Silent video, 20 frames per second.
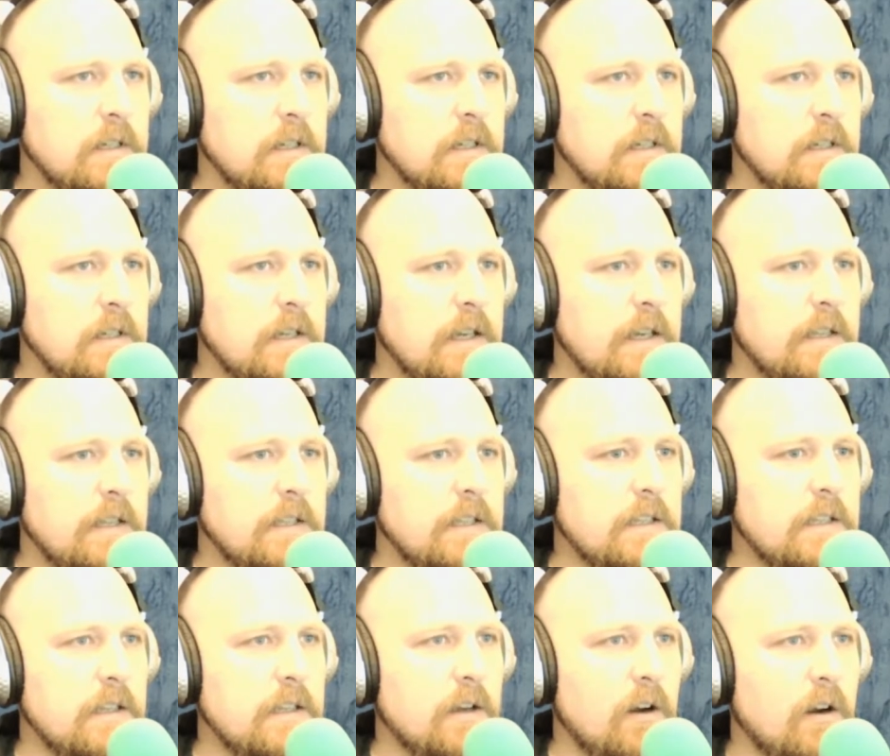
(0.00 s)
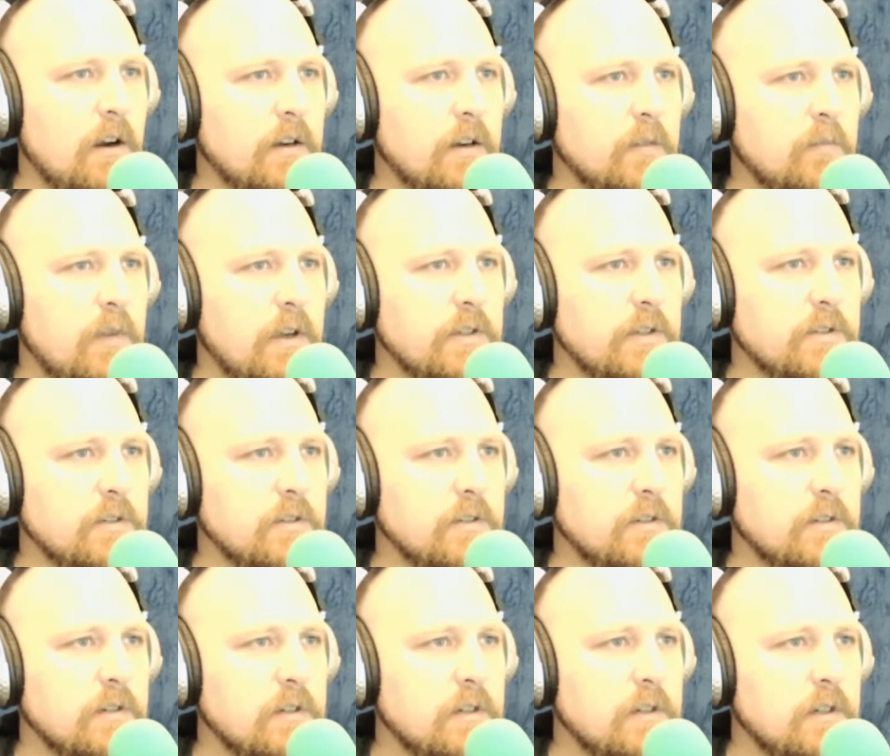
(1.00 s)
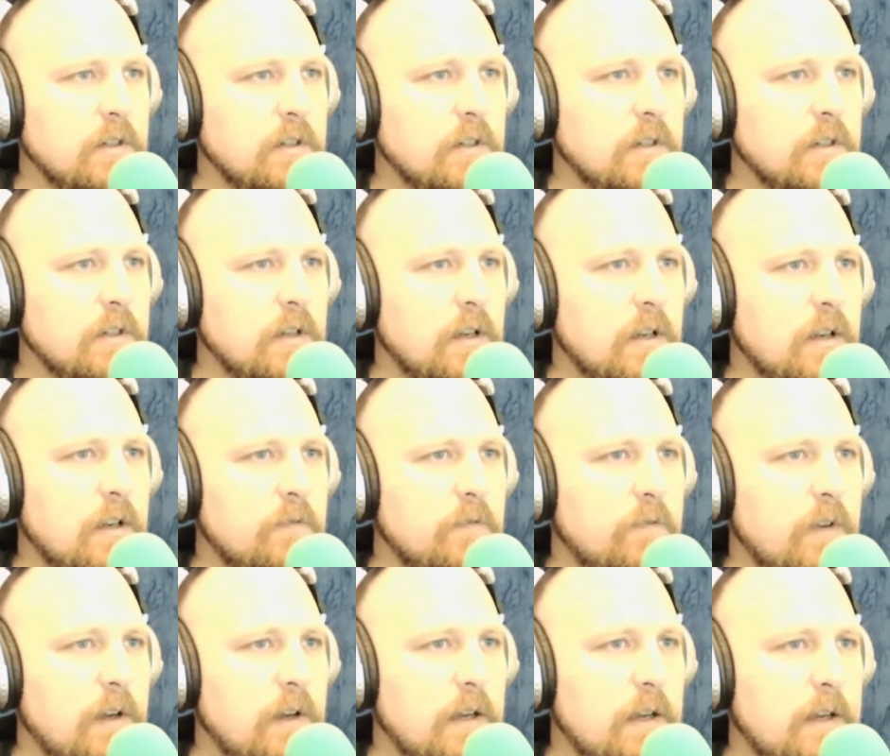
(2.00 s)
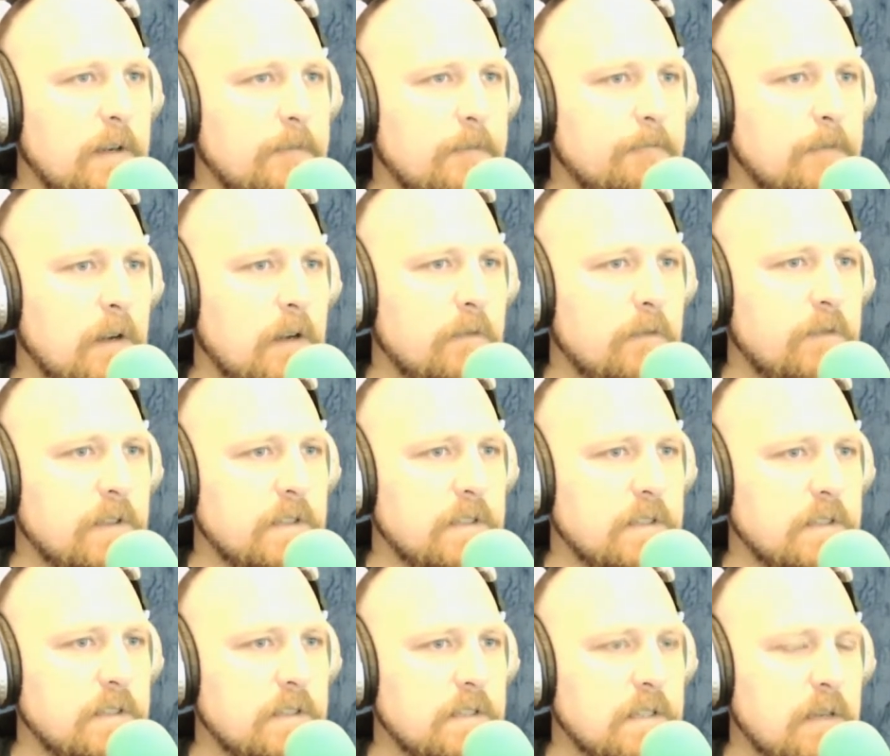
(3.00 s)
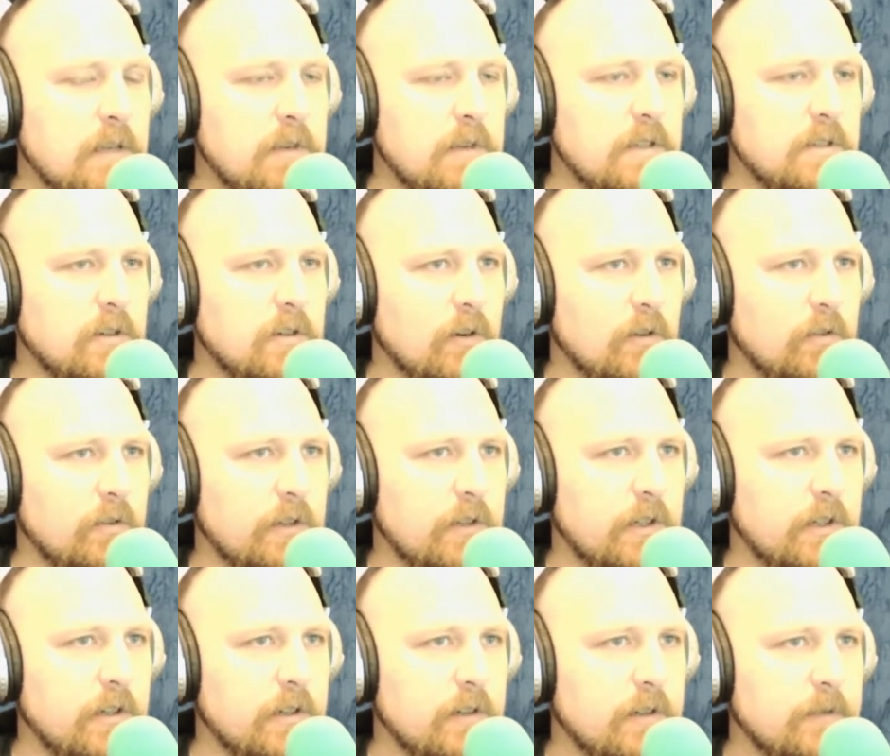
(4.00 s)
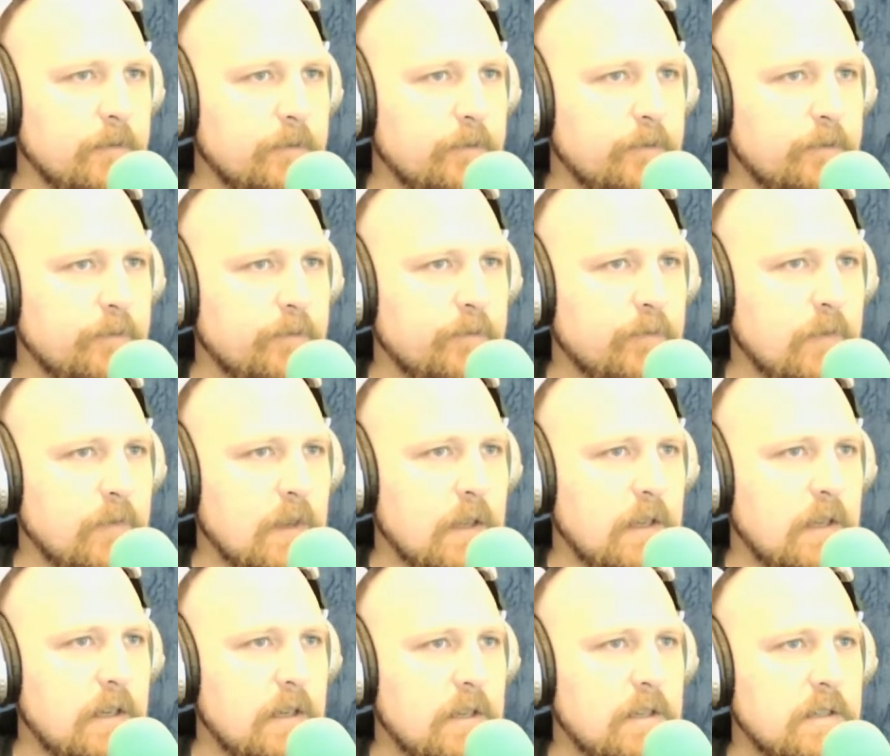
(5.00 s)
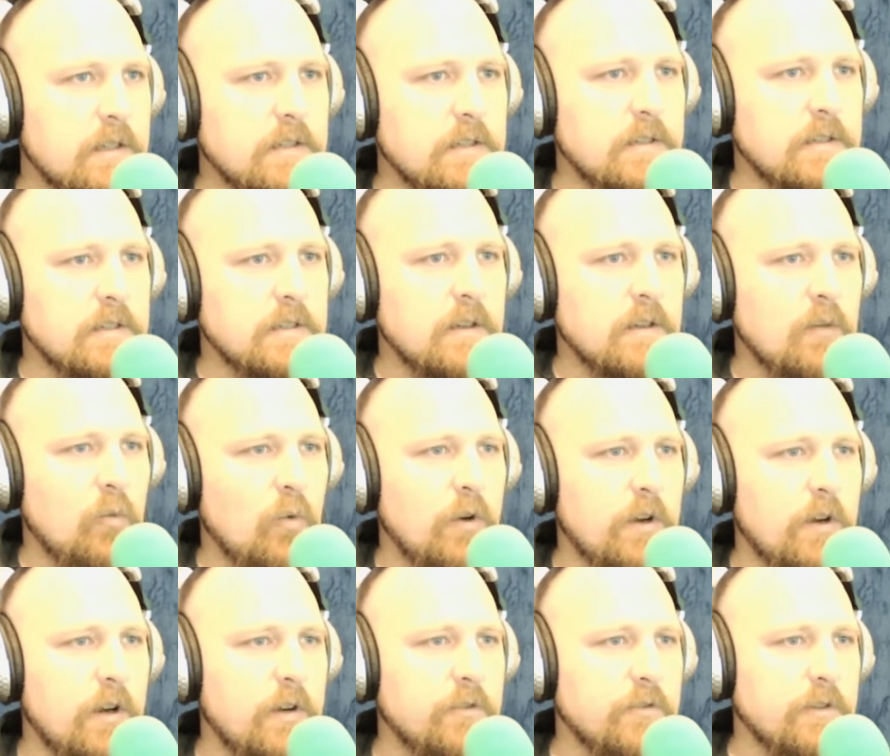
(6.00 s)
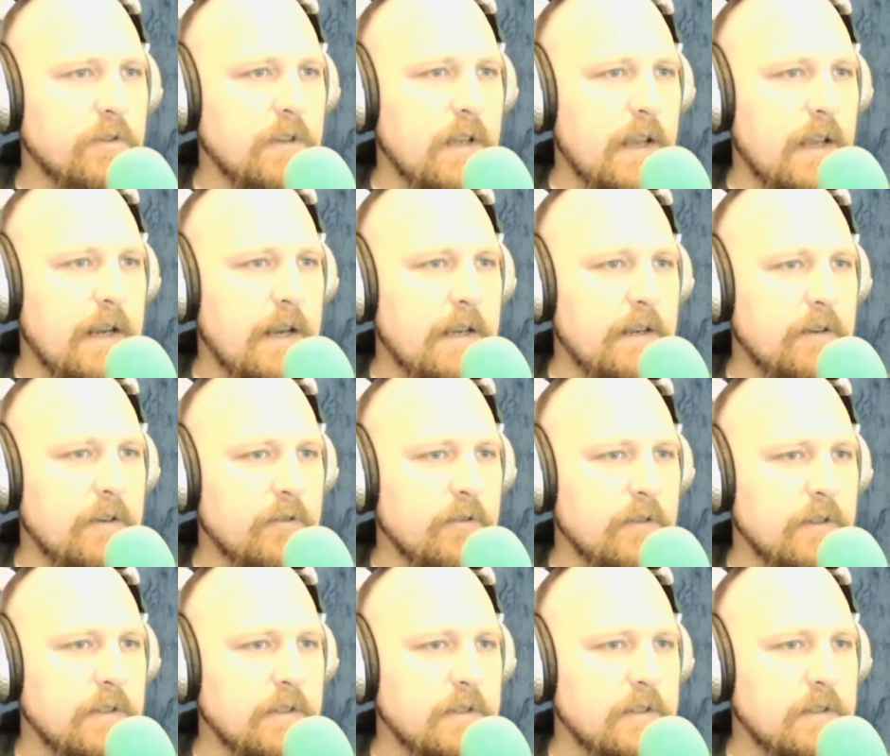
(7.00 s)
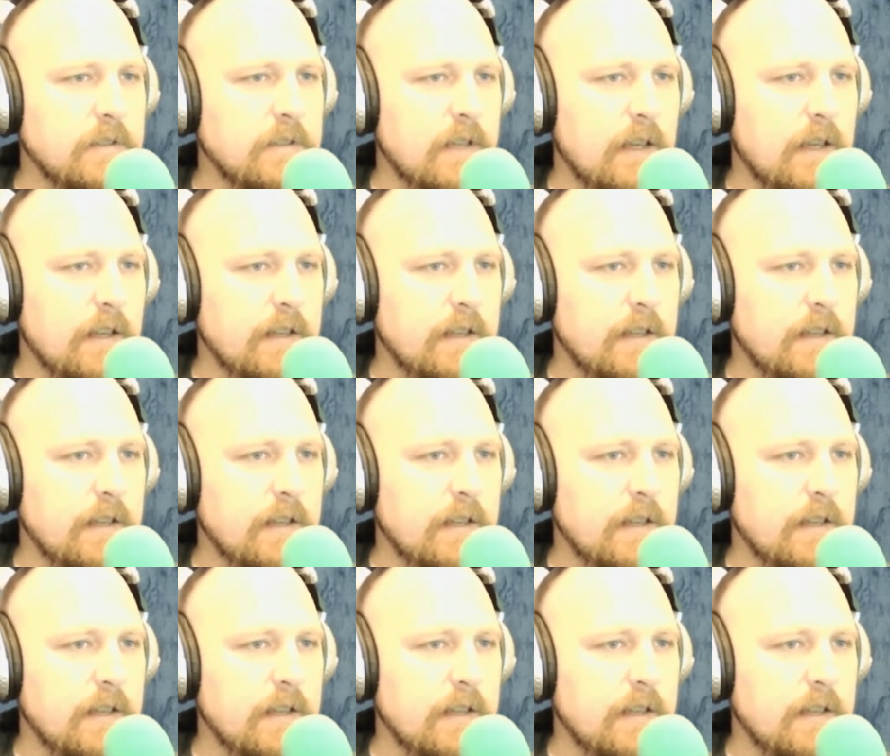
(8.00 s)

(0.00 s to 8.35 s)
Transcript: and then the arc measure of this semicircle here is 180 degrees. Now that